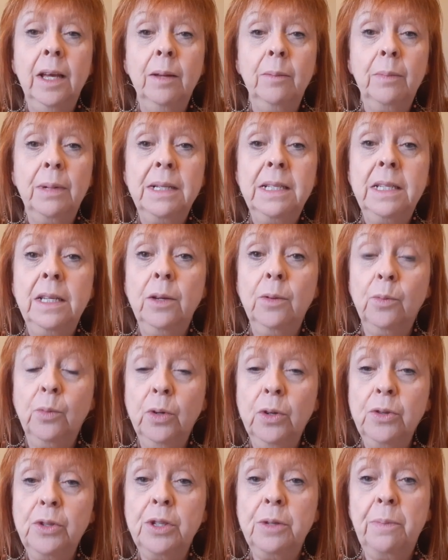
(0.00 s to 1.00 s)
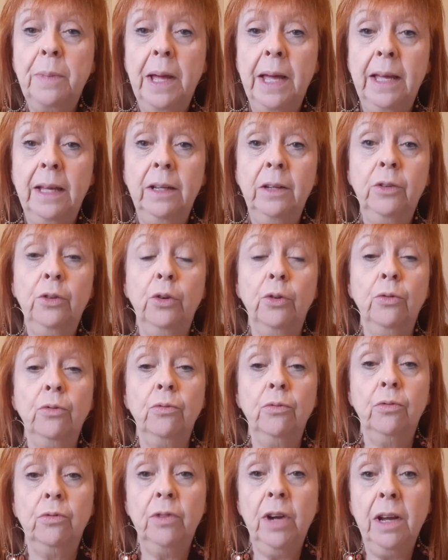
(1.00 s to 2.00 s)
but it will depend
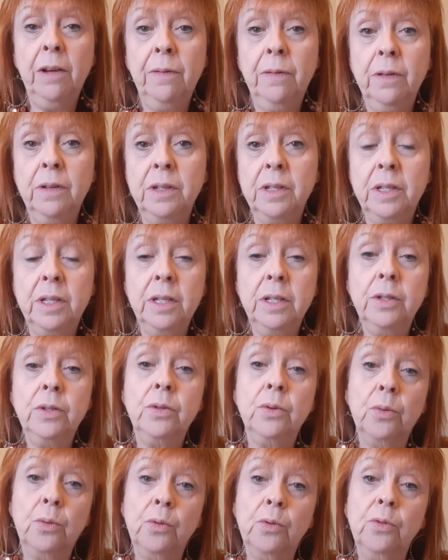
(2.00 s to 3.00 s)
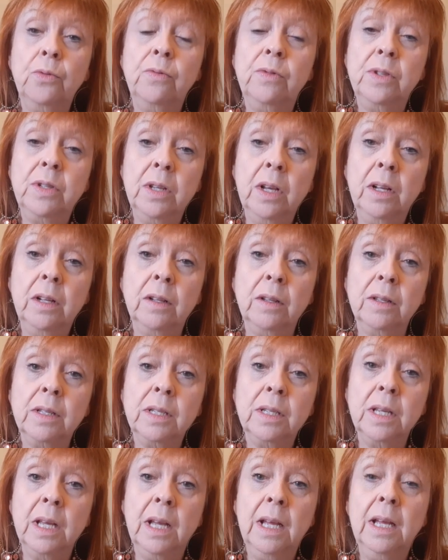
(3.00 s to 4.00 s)
on references or
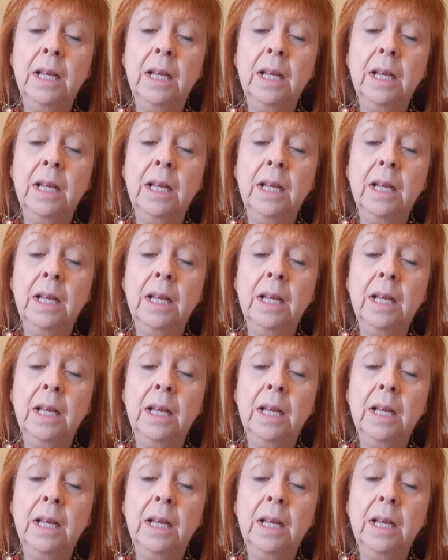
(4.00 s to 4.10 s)
results.